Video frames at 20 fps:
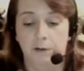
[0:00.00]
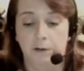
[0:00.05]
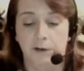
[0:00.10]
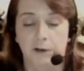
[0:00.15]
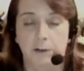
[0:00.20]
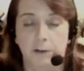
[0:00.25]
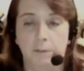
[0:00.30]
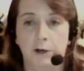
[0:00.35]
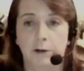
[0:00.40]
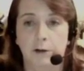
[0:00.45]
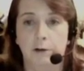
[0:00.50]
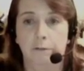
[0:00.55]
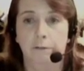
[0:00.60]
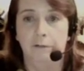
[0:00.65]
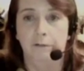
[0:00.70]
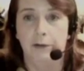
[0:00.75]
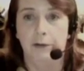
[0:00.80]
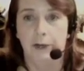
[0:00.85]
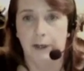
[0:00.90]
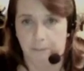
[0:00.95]
subject
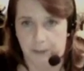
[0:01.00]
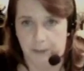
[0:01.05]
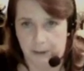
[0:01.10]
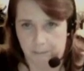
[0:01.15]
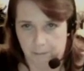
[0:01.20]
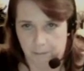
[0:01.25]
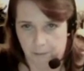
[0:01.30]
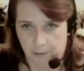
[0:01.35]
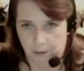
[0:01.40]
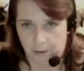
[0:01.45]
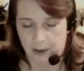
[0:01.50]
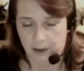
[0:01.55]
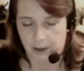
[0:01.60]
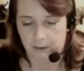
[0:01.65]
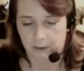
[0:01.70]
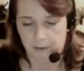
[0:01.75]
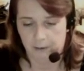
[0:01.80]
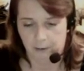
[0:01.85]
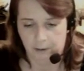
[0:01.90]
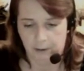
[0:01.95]
of dead people
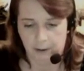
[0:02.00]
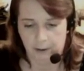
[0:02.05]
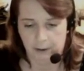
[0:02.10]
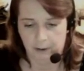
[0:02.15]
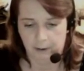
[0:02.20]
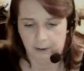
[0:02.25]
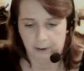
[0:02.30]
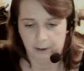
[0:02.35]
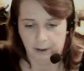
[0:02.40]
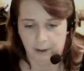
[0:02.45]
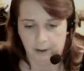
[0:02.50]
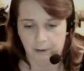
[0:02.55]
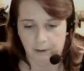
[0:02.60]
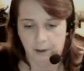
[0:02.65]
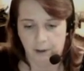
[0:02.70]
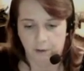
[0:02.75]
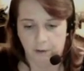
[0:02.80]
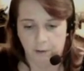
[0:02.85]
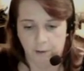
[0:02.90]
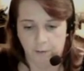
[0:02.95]
and
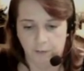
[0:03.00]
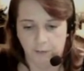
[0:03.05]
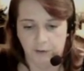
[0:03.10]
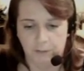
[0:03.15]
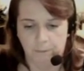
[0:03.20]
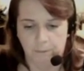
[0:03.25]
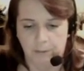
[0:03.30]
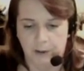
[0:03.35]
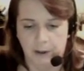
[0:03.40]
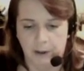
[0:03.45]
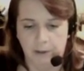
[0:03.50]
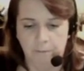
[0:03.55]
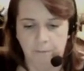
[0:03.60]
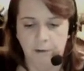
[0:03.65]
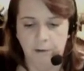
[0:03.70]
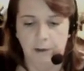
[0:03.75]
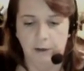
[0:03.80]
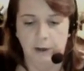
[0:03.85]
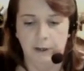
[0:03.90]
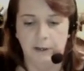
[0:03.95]
ghosts. But they
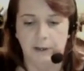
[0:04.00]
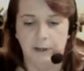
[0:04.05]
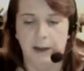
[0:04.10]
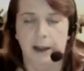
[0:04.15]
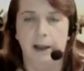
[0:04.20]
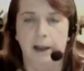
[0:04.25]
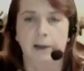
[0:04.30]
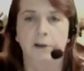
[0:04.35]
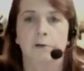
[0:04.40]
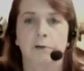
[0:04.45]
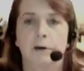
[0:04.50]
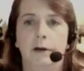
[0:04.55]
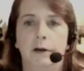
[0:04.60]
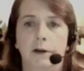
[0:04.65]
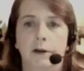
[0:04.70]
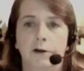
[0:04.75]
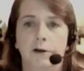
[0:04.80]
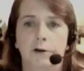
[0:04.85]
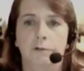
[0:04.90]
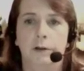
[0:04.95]
weren't as accurate
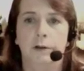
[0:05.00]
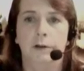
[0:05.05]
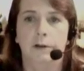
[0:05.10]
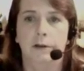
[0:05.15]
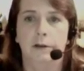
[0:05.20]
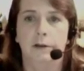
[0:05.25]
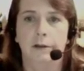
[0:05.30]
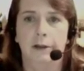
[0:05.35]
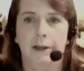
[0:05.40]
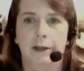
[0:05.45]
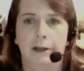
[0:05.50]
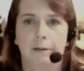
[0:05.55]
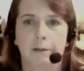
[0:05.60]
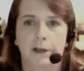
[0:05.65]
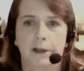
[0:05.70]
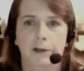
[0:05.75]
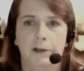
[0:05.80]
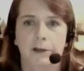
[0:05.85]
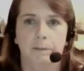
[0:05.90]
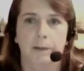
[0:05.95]
as you would think,
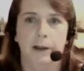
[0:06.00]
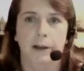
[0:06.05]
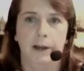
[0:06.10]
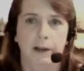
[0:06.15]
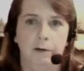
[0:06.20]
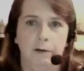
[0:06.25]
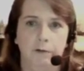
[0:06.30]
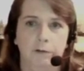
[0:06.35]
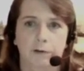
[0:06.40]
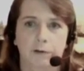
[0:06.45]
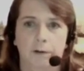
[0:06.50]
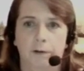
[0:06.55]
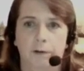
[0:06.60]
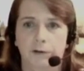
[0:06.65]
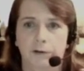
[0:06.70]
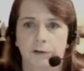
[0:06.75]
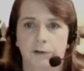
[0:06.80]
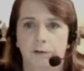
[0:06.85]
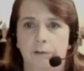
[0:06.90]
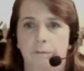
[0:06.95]
because my aunt, who's
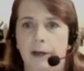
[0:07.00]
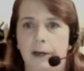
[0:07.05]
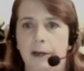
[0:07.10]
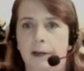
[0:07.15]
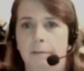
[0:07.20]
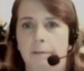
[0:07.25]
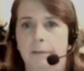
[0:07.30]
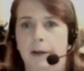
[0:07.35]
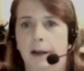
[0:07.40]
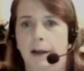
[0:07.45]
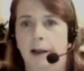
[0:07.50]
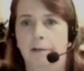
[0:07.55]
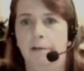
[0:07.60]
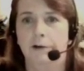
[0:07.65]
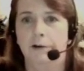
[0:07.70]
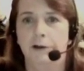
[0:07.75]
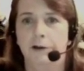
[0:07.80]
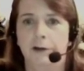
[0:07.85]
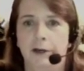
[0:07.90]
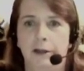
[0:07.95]
also a medium, and I
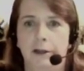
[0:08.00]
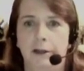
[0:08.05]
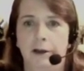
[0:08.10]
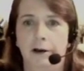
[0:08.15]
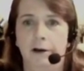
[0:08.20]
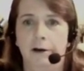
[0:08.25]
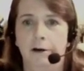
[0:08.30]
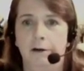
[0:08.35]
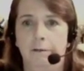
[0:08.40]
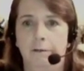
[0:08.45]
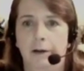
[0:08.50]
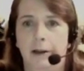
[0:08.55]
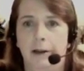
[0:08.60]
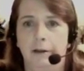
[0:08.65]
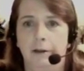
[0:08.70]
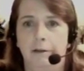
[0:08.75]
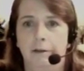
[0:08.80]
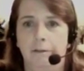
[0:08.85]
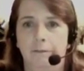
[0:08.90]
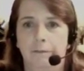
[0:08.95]
were sitting there,
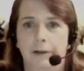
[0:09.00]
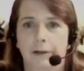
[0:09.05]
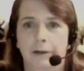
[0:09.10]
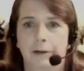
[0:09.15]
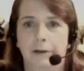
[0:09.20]
and